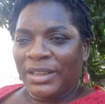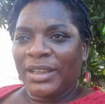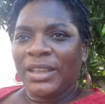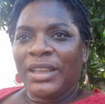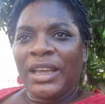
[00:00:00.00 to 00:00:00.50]

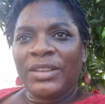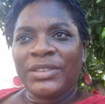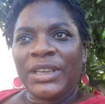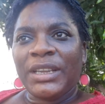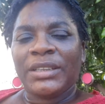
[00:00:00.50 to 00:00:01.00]
I
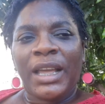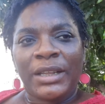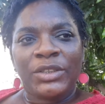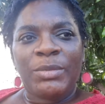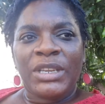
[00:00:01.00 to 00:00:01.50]
said, "To
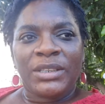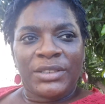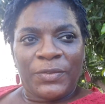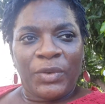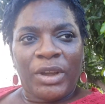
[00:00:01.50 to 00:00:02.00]
beat us if
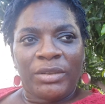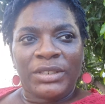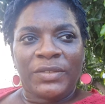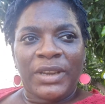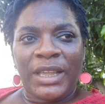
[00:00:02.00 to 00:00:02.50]
we're out of
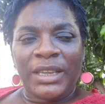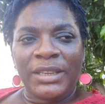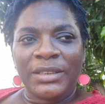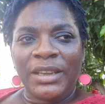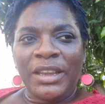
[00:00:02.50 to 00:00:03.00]
line."
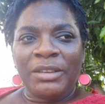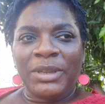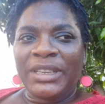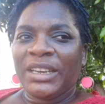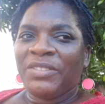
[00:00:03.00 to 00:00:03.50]
But I
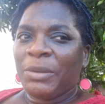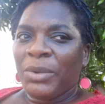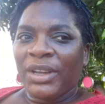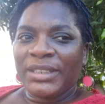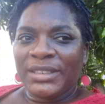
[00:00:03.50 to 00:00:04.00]
never
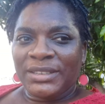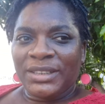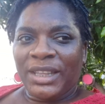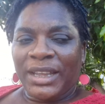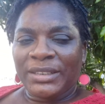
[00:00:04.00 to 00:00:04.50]
bought into
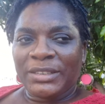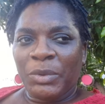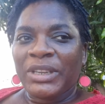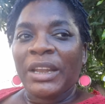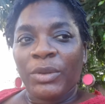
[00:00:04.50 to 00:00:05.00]
that. But
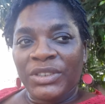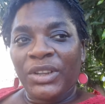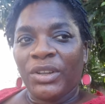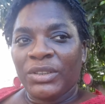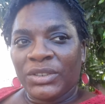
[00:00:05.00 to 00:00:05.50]
that was the
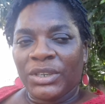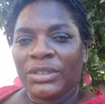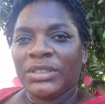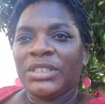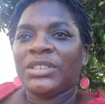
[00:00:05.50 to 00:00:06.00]
culture. The
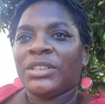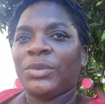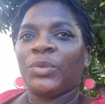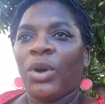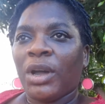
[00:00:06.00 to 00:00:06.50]
teachers would
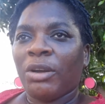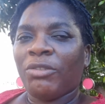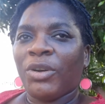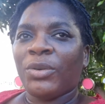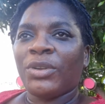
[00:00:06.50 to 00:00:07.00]
walk
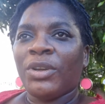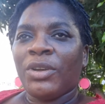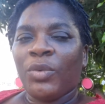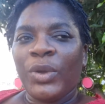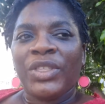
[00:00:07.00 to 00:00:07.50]
around
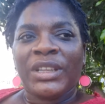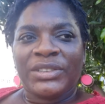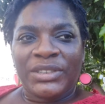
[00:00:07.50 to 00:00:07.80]
with a stick,